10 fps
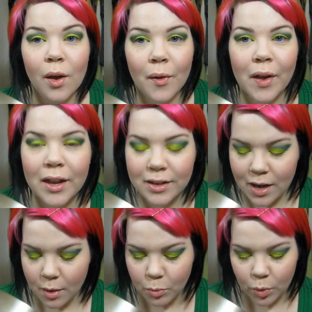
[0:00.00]
Okay,
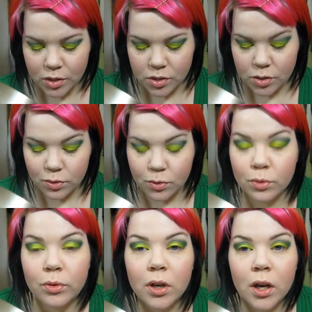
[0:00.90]
now I'm going
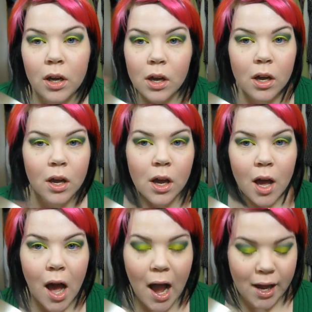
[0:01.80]
to
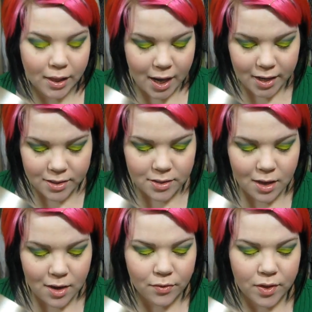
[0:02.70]
highlight,
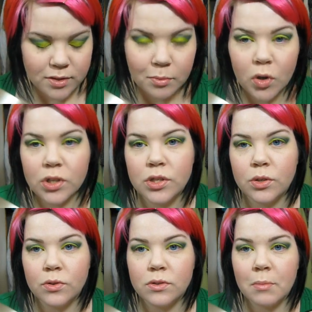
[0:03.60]
and for this I'm going
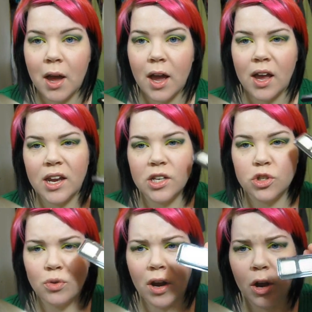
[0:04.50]
to use my
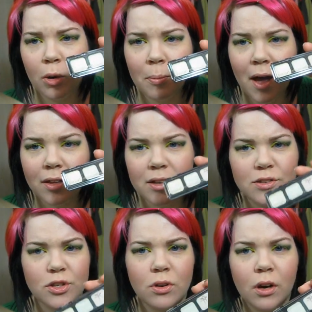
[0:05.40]
Trucco palette.
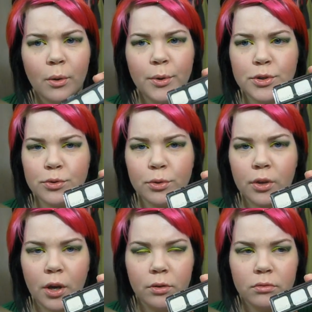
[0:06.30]
Is it Truco or
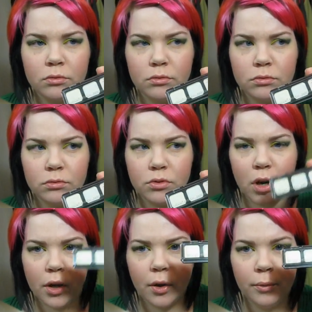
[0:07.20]
Truco?
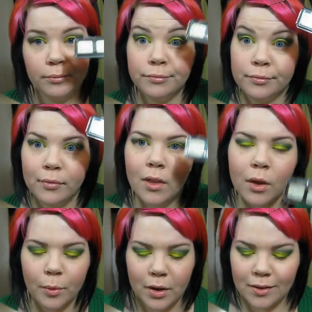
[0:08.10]
Truco?
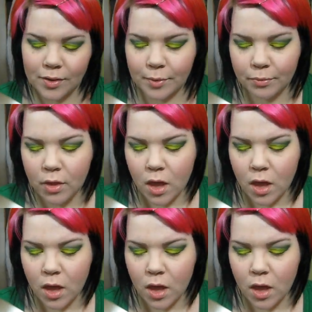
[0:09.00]
Whatever.